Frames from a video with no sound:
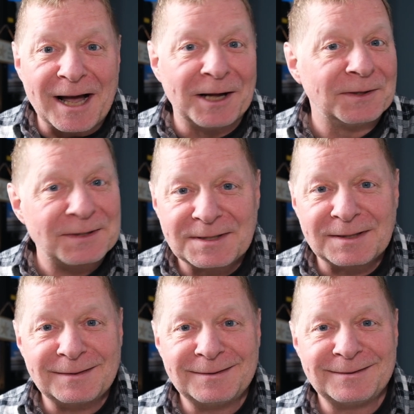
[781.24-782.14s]

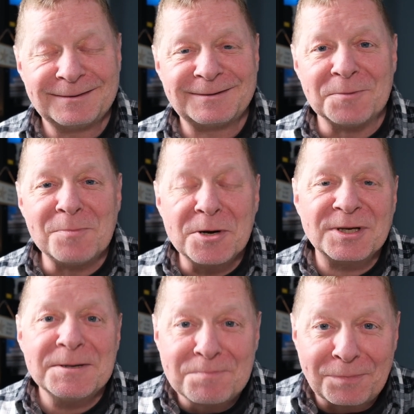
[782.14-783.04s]
else, the
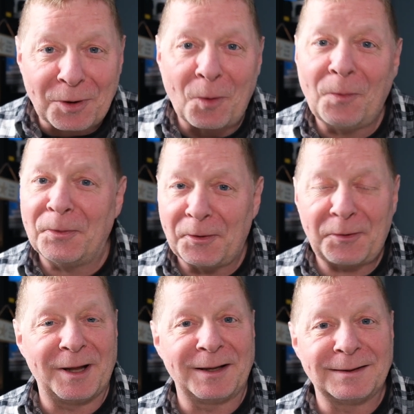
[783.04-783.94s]
most important
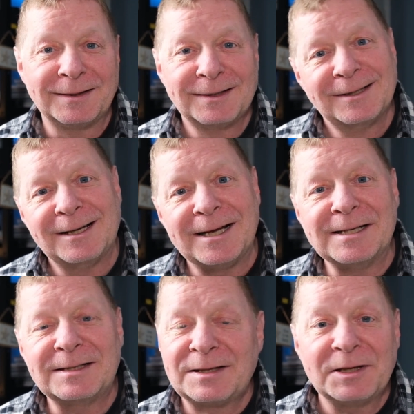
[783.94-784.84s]
thing
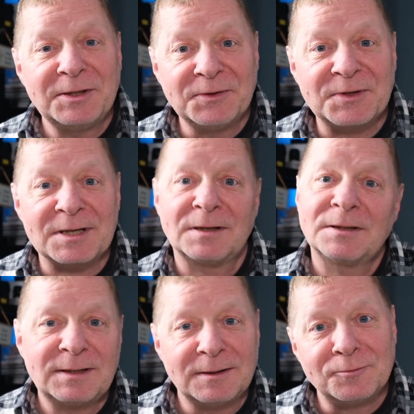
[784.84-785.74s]
is that you've
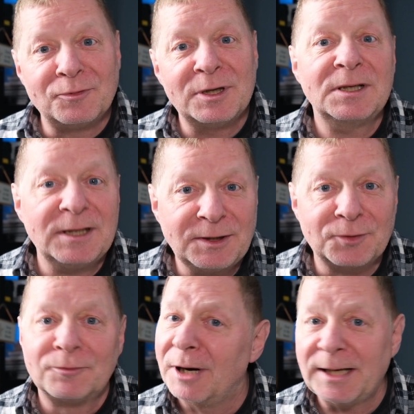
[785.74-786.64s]
started a really
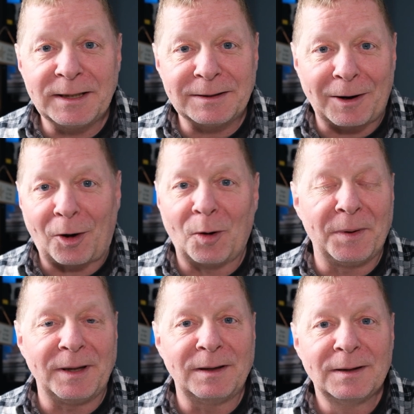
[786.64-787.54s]
great
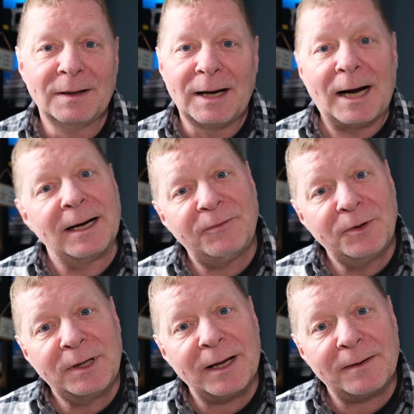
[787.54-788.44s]
hobby, and if
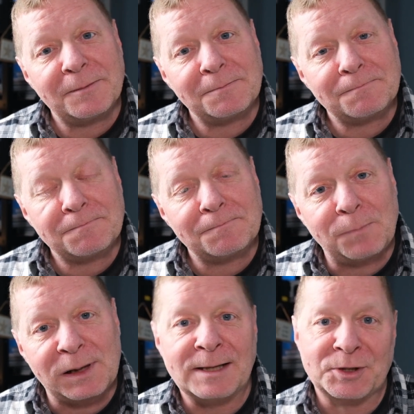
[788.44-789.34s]
you get
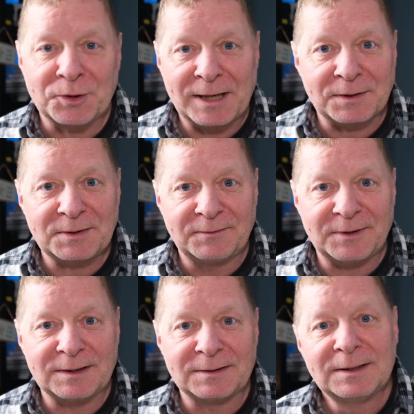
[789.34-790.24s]
pleasure out of
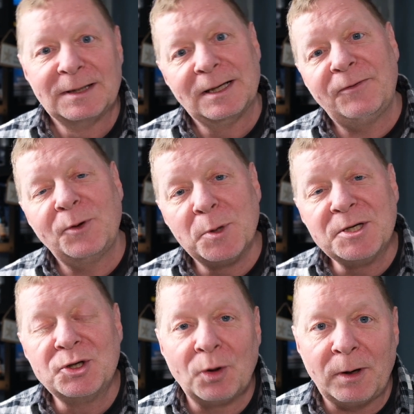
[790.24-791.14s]
it, if you
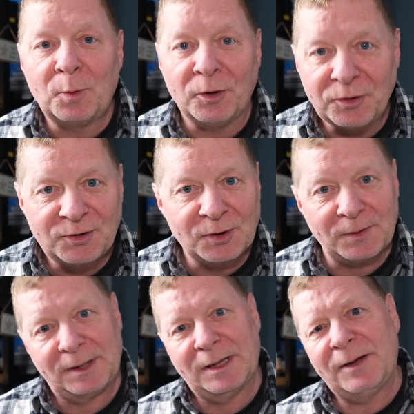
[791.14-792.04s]
enjoy what you're
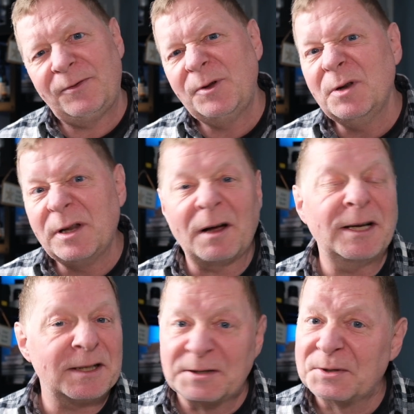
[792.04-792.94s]
doing, if you
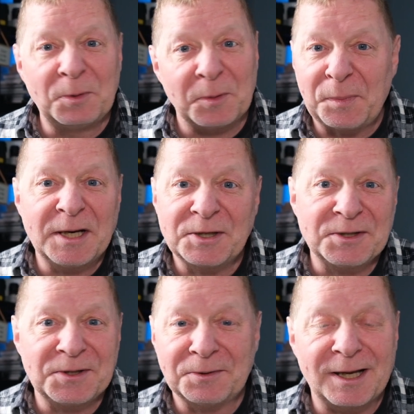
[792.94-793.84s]
like the sort of
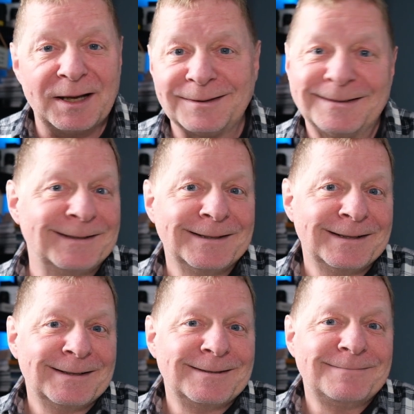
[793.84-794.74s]
pictures you're getting,
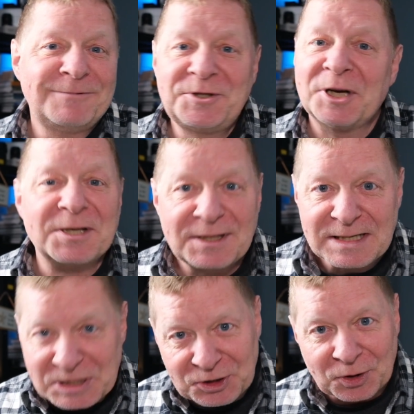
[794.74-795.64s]
just
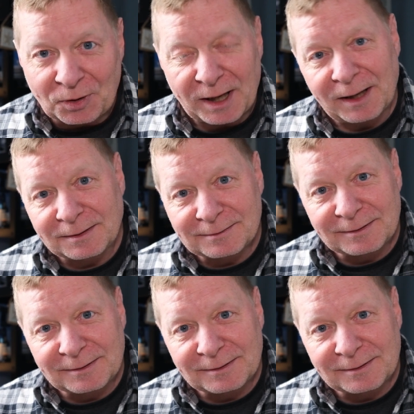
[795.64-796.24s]
enjoy it.